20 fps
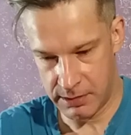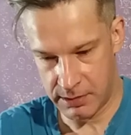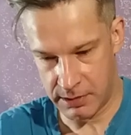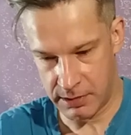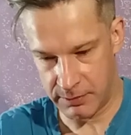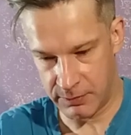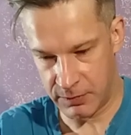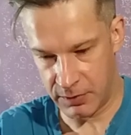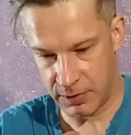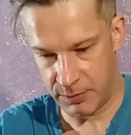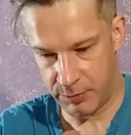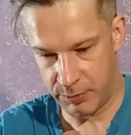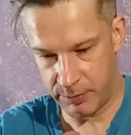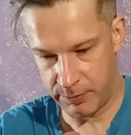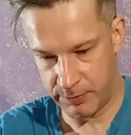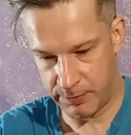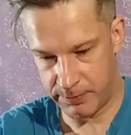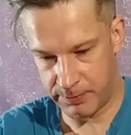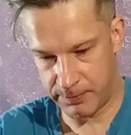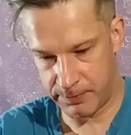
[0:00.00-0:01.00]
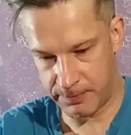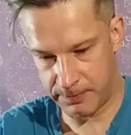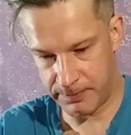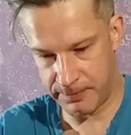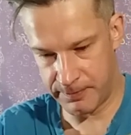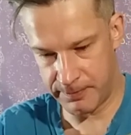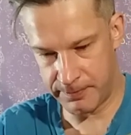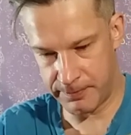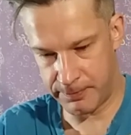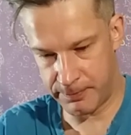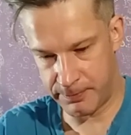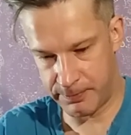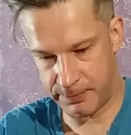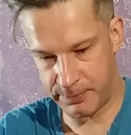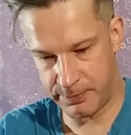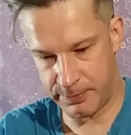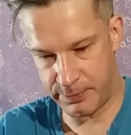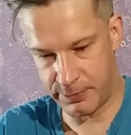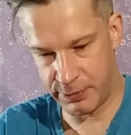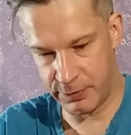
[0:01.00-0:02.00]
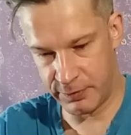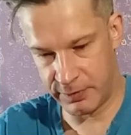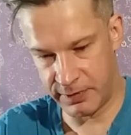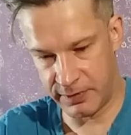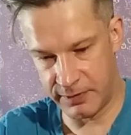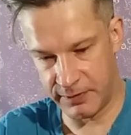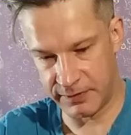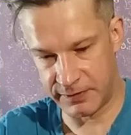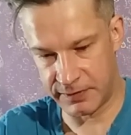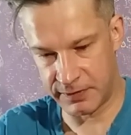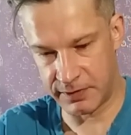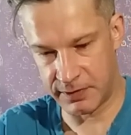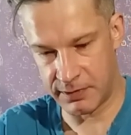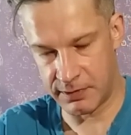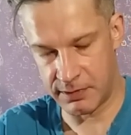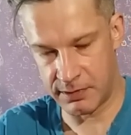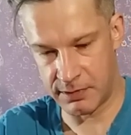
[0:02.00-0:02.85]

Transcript: I'm gonna put this